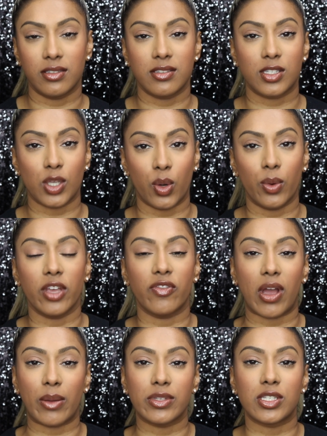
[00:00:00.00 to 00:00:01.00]
So if
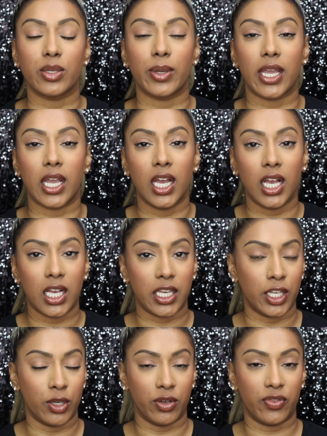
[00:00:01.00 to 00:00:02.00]
I was doing, you know,